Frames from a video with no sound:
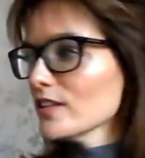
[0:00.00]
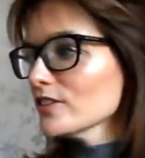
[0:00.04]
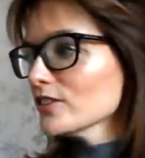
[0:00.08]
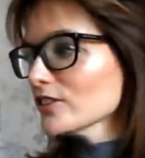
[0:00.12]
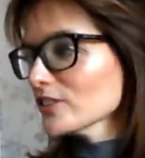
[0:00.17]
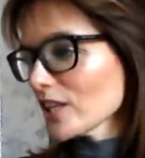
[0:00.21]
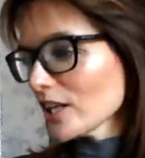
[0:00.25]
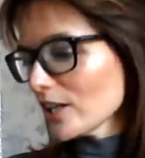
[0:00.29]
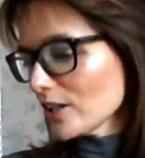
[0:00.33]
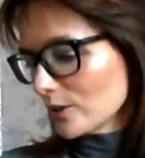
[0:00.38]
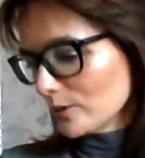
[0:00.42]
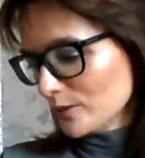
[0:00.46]

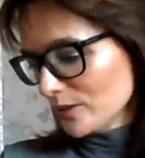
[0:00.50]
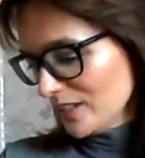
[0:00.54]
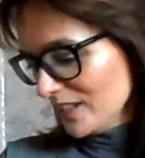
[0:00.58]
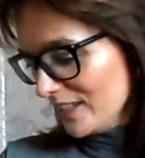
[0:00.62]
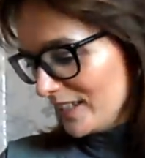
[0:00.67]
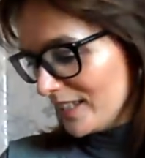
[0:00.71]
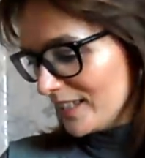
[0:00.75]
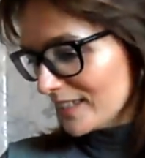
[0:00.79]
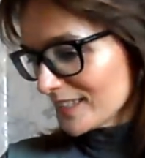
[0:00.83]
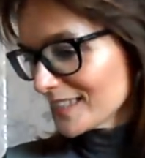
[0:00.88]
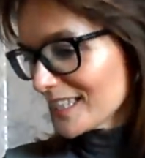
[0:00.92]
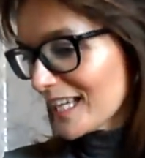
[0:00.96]
So
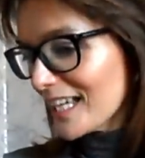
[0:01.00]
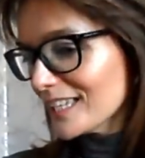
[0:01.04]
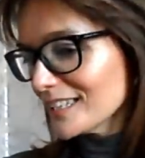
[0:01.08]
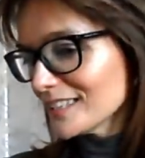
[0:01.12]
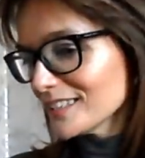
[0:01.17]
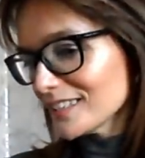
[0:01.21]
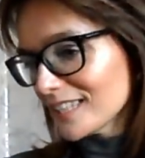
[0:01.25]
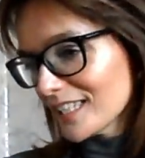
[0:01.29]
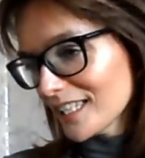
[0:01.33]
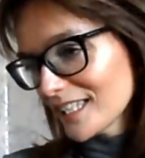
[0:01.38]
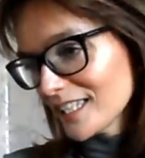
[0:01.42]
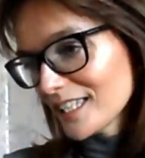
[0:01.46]
that
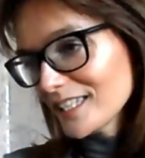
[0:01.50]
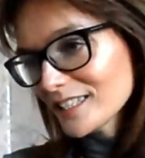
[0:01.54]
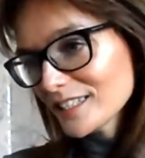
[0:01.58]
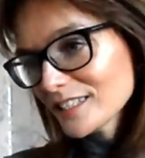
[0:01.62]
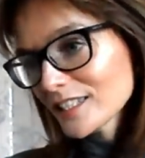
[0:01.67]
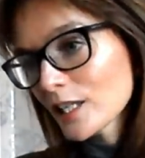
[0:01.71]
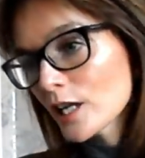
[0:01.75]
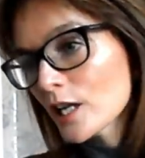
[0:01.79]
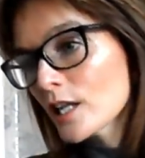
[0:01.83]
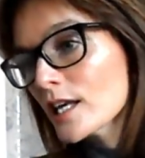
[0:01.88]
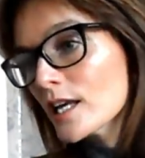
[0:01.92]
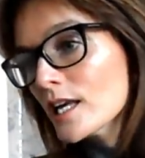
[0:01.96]
is
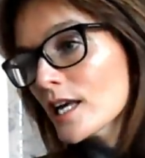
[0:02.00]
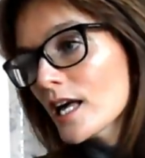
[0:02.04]
it.